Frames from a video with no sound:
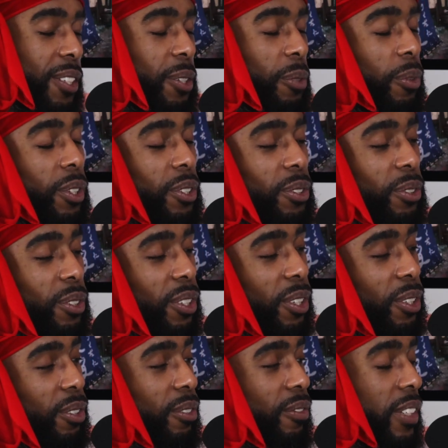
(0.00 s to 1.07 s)
I don't want to do the
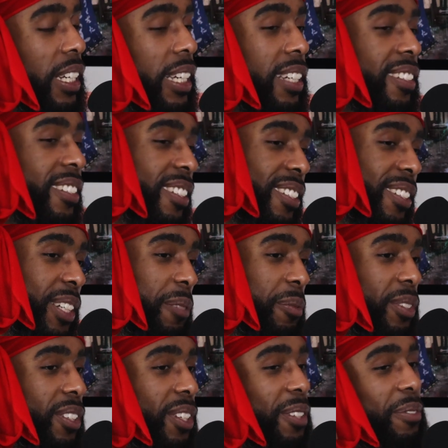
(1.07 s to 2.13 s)
whole relationship
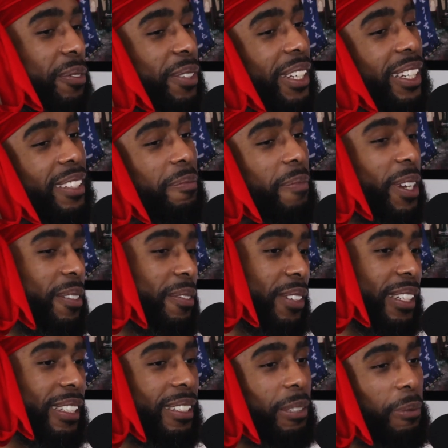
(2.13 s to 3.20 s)
stuff where it's men
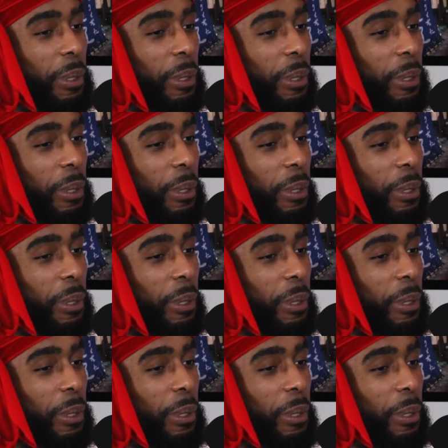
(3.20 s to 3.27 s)
versus